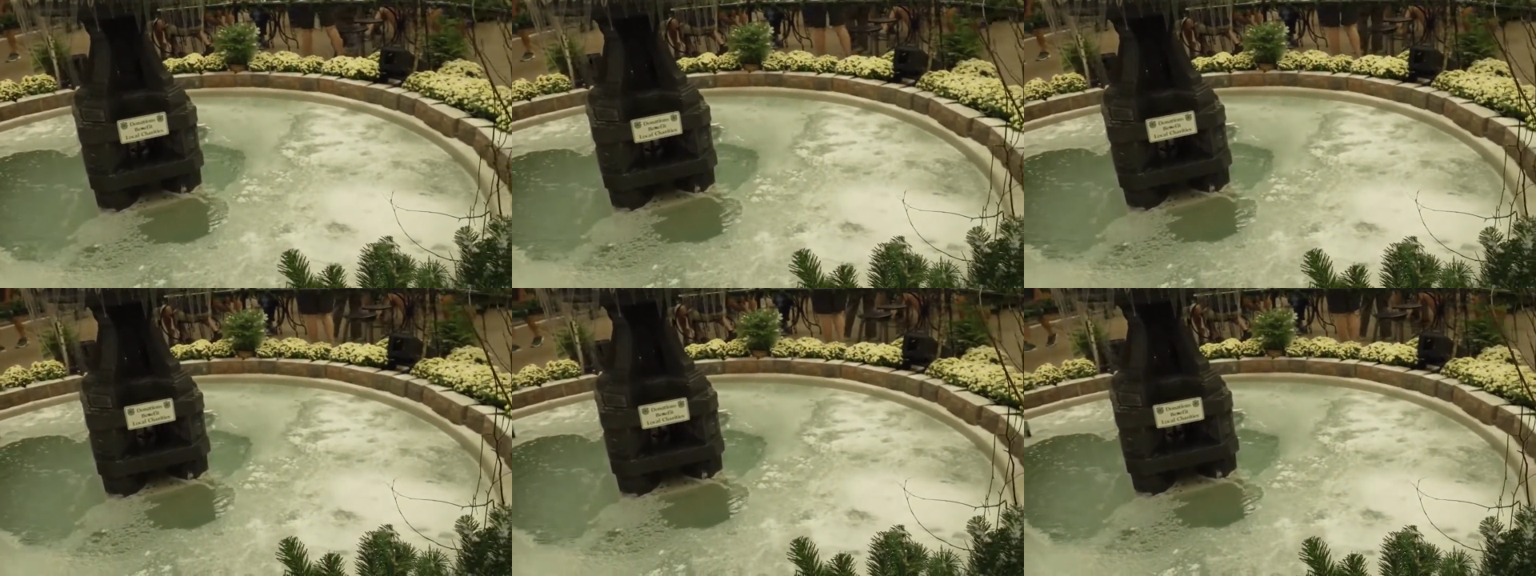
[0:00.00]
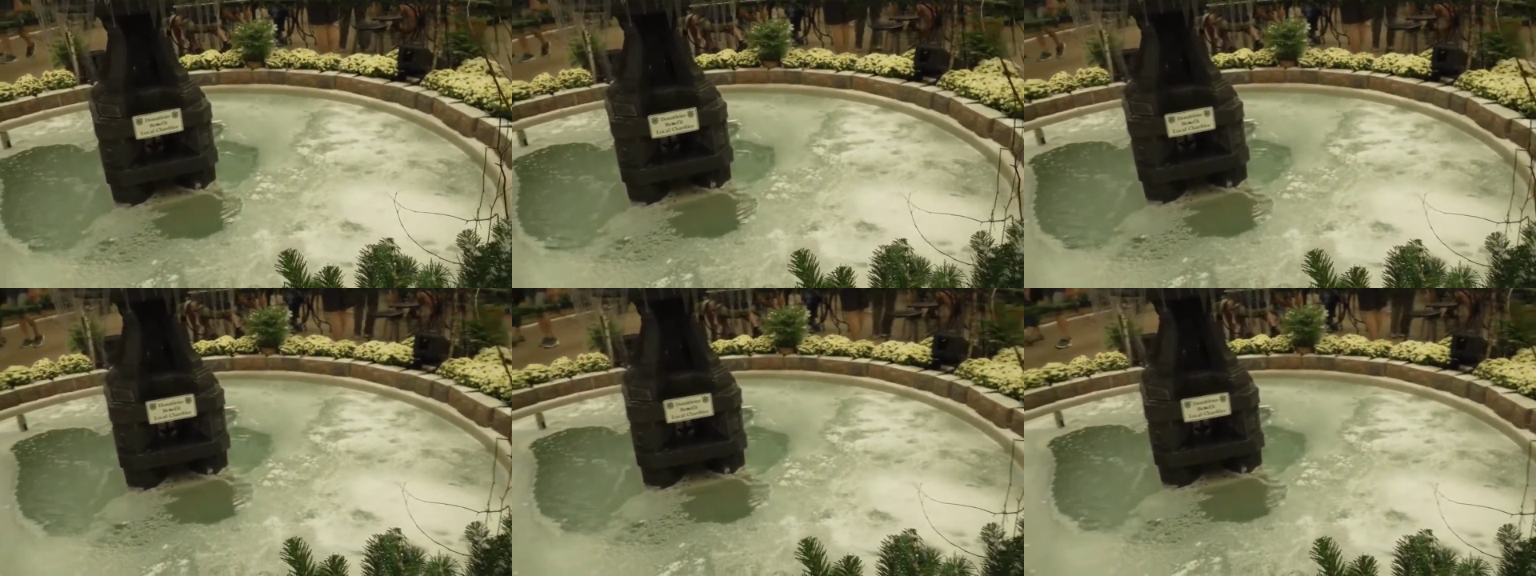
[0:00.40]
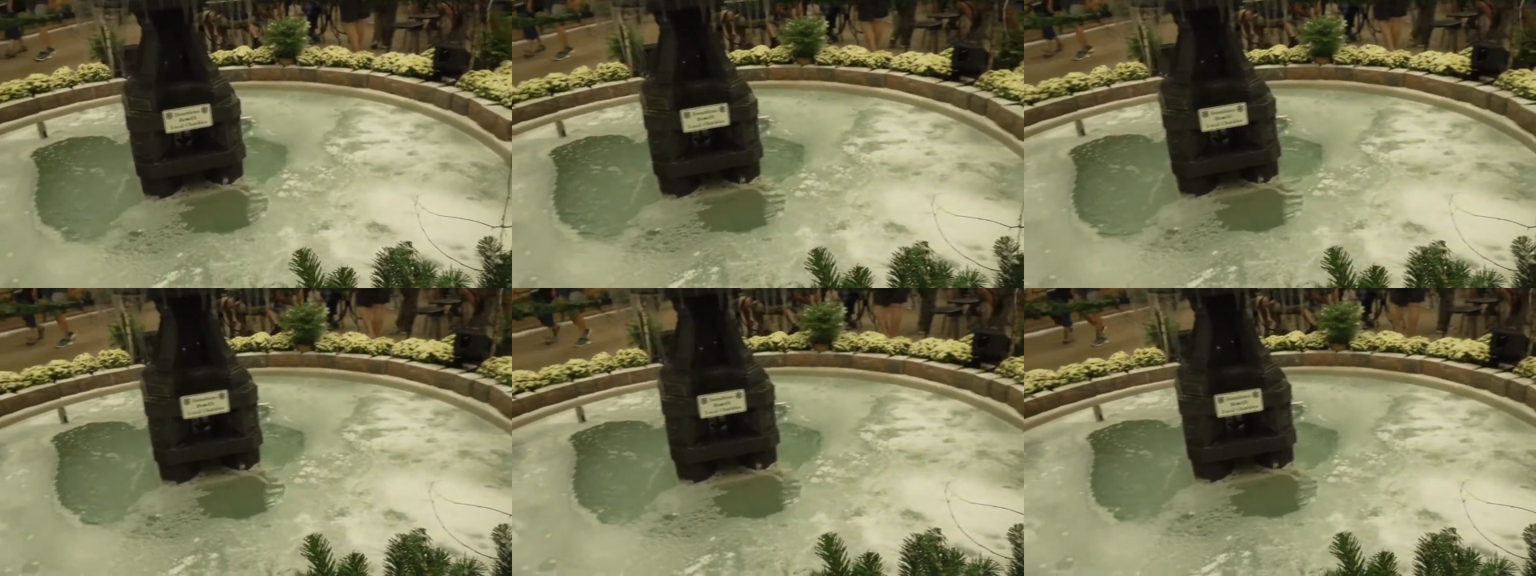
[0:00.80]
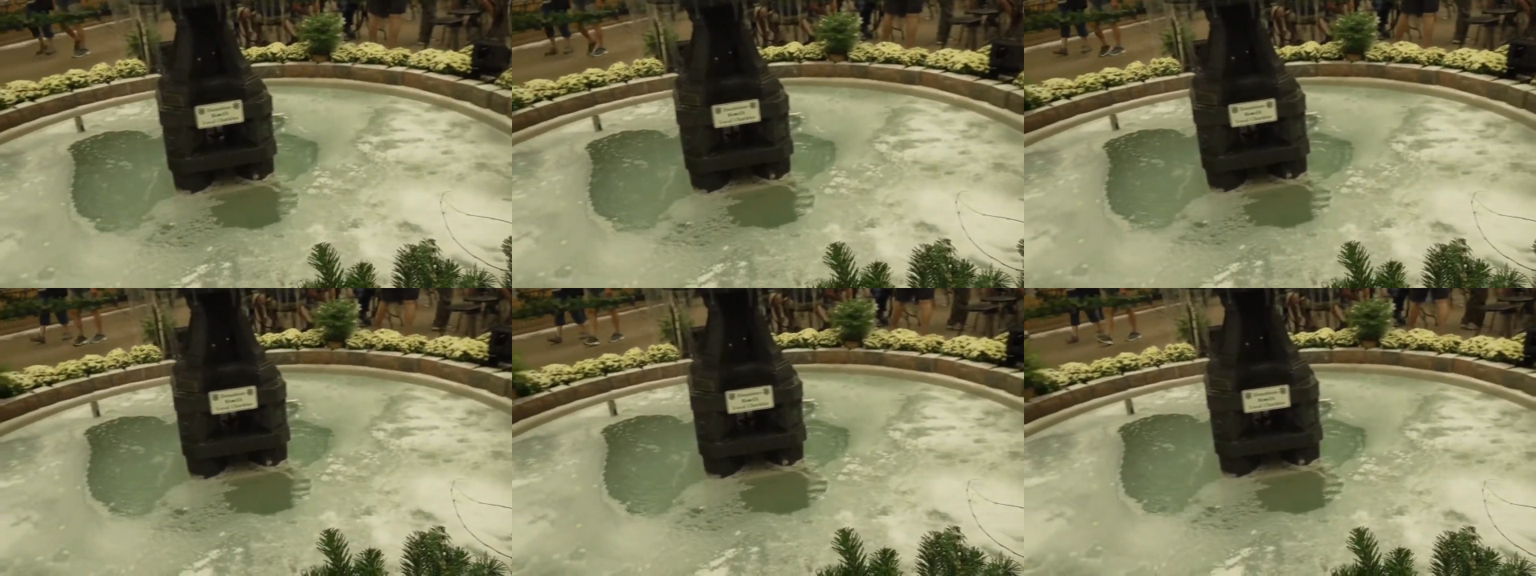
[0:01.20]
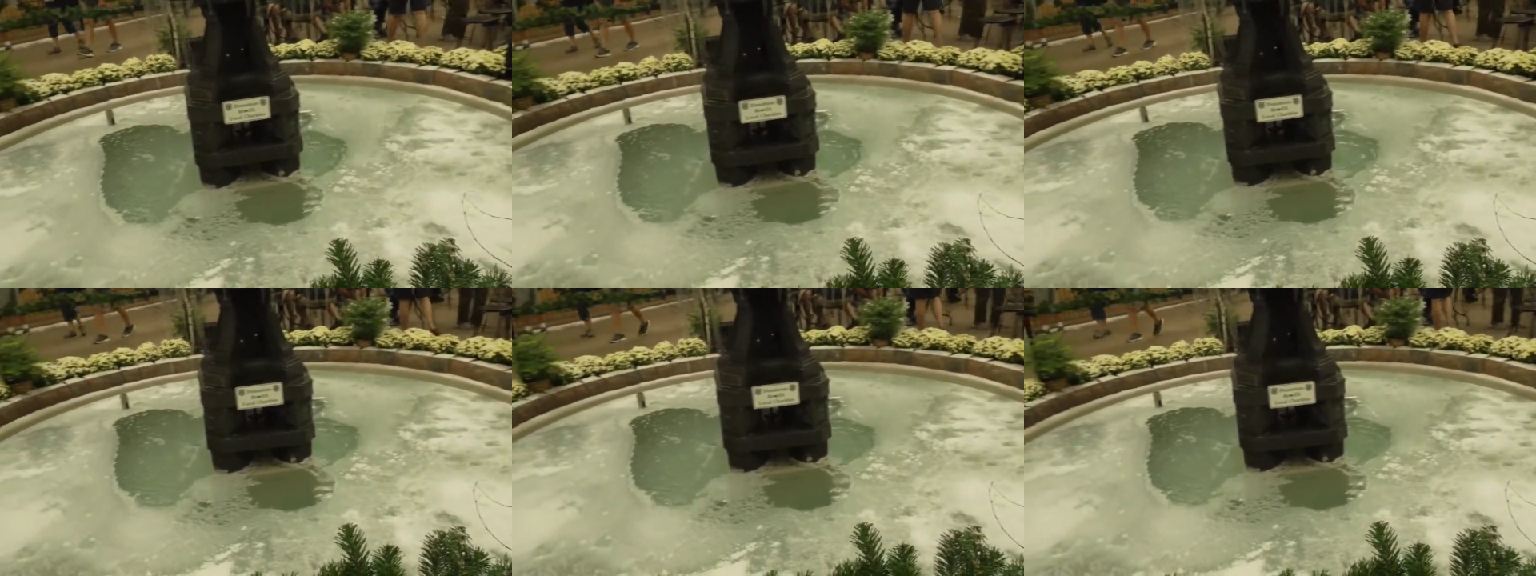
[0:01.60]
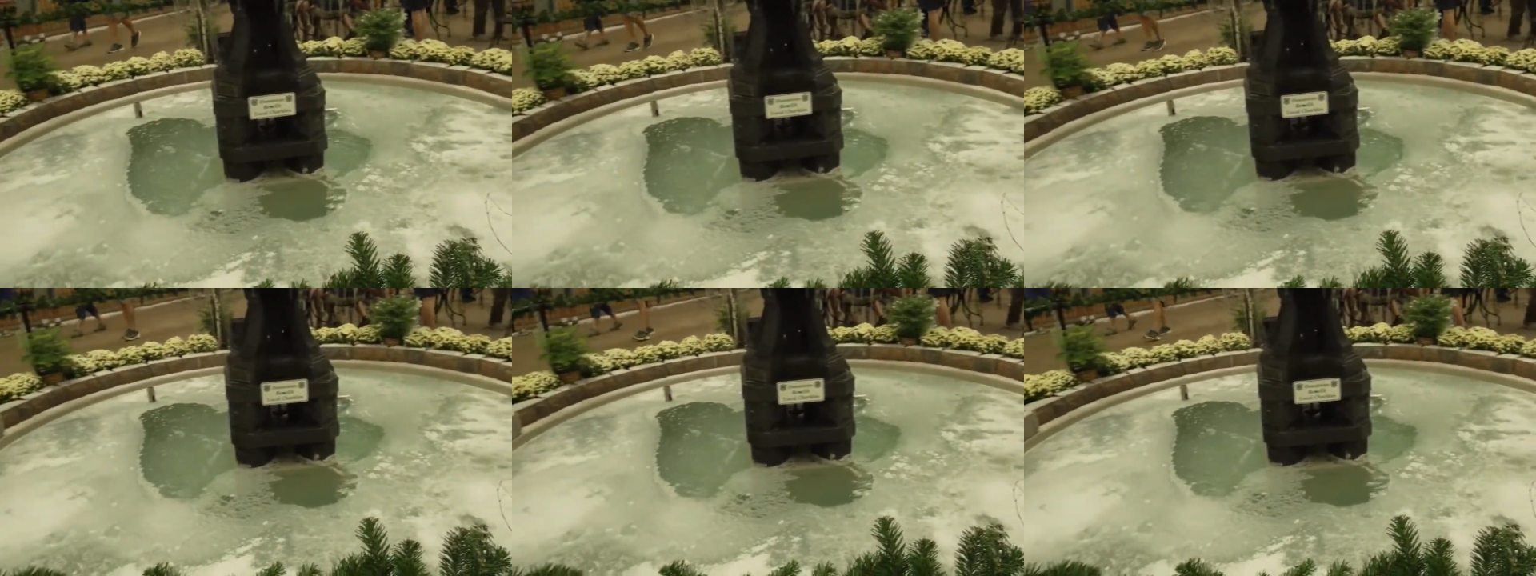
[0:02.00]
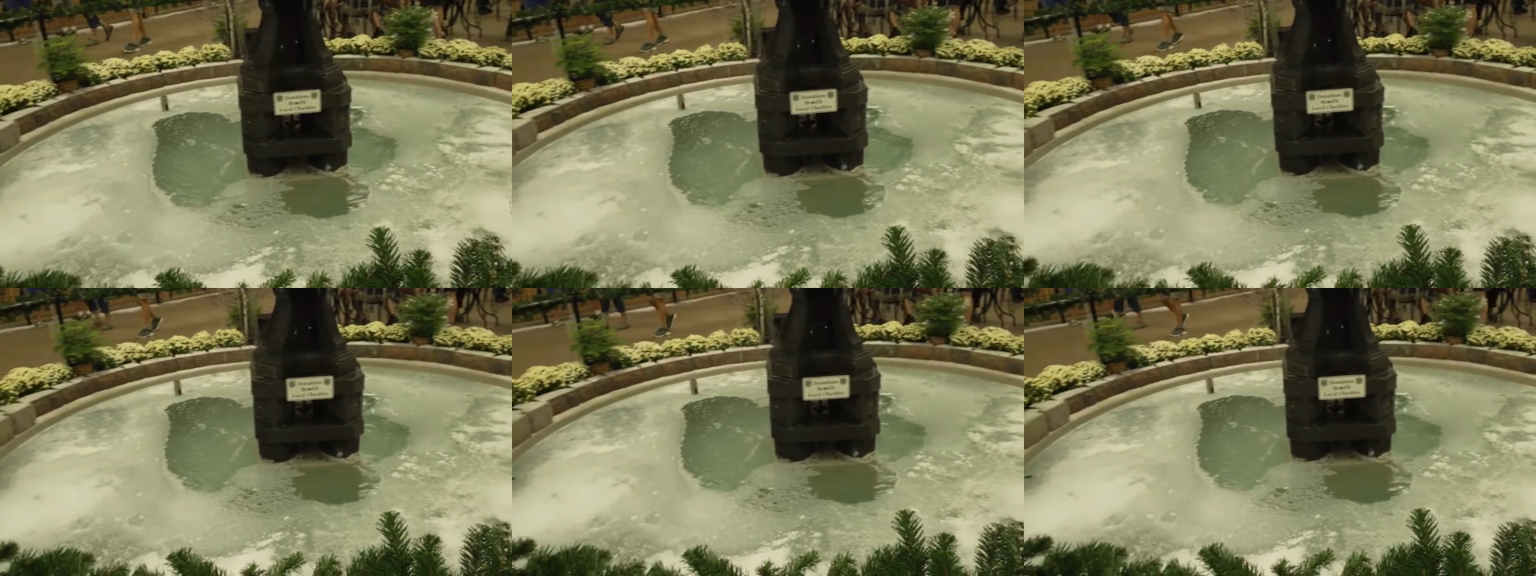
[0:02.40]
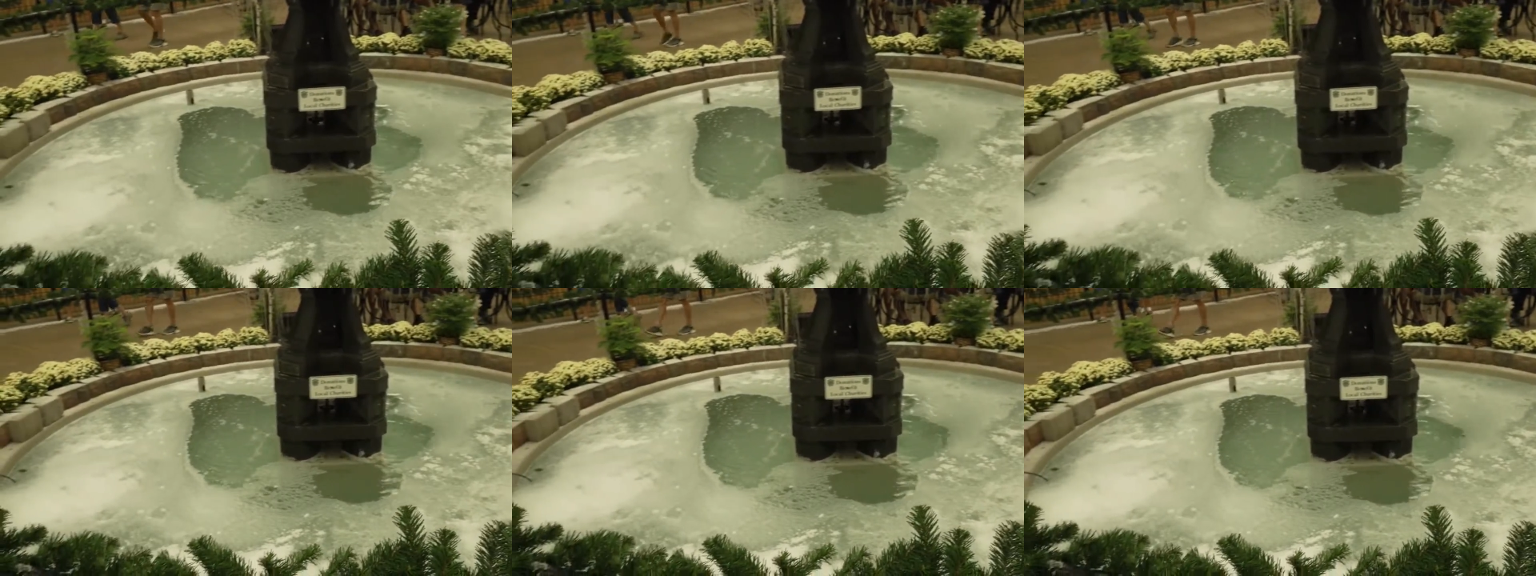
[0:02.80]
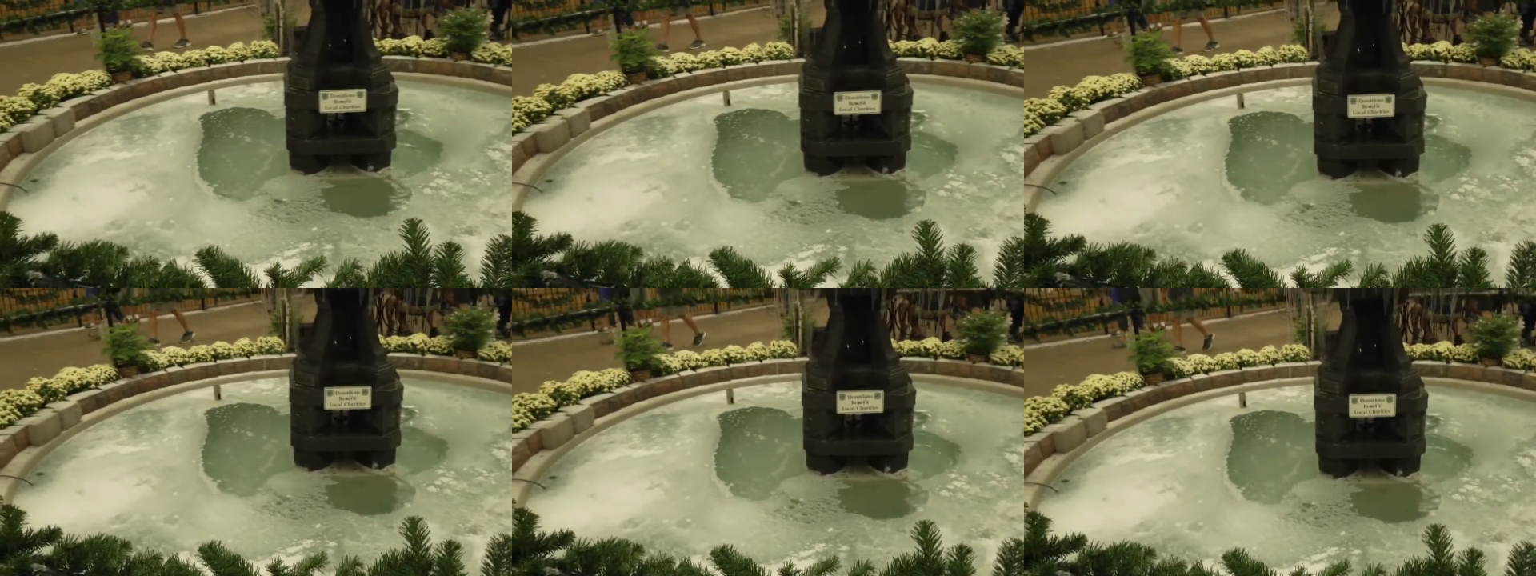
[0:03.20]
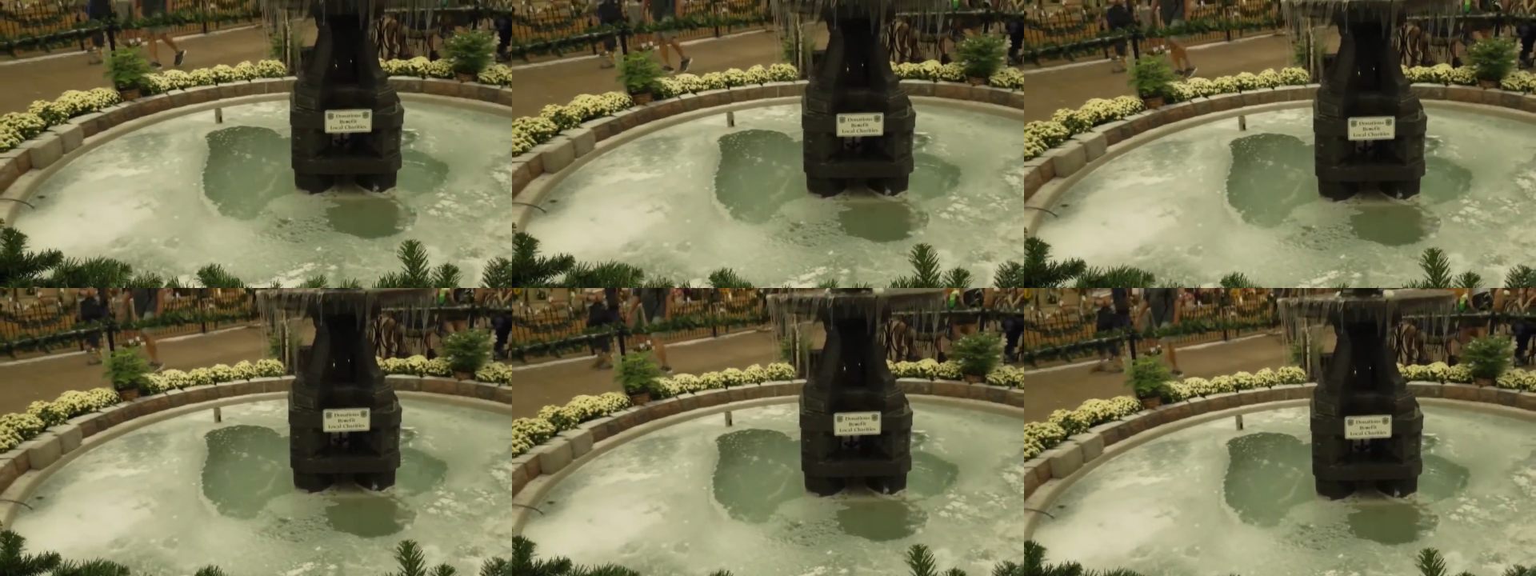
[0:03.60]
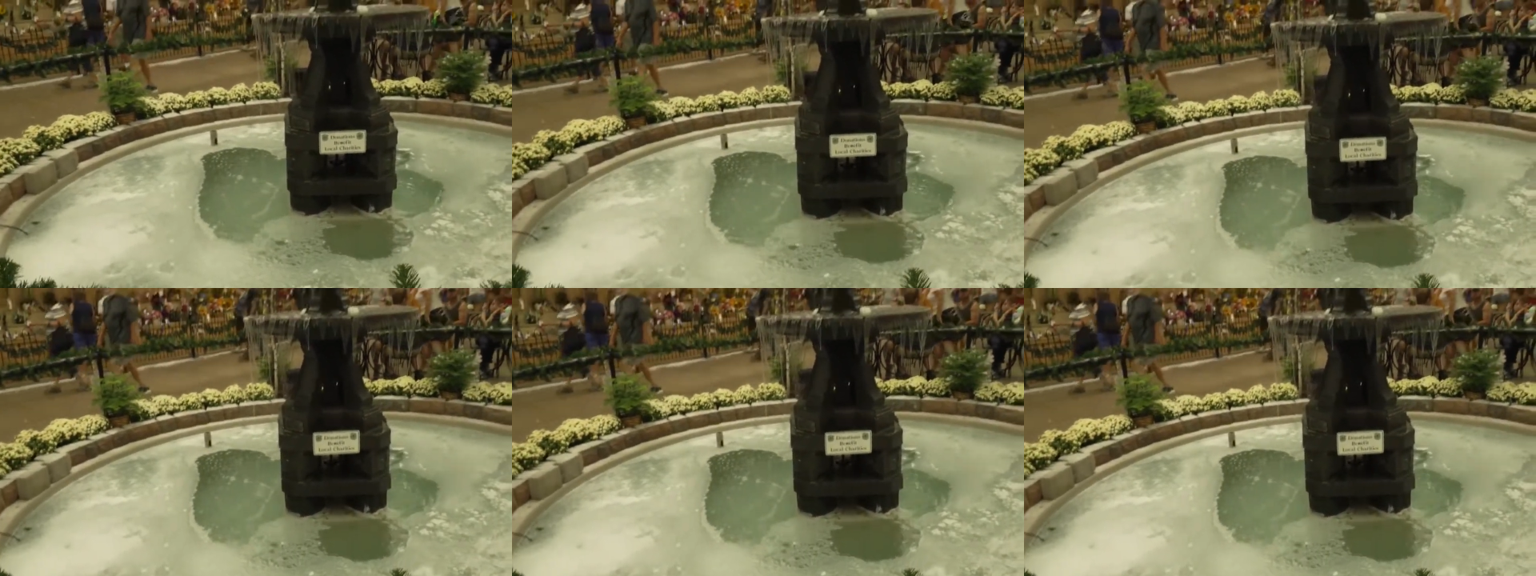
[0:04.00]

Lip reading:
[unreadable: no face in view]